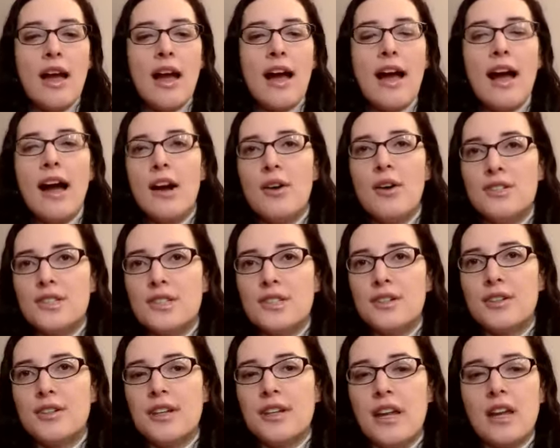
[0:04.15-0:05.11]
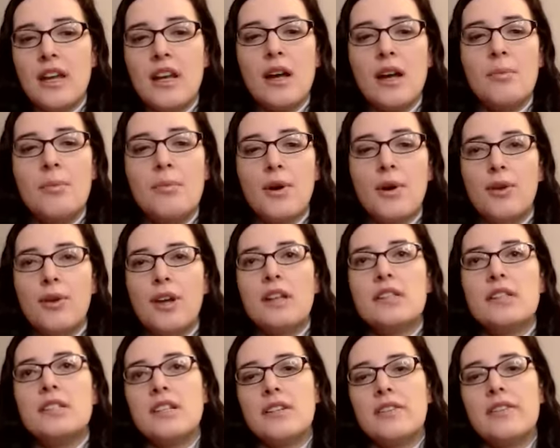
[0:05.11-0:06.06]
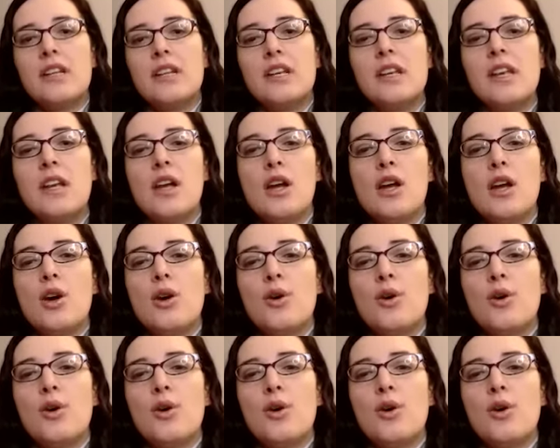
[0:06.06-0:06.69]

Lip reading: how to create a productivity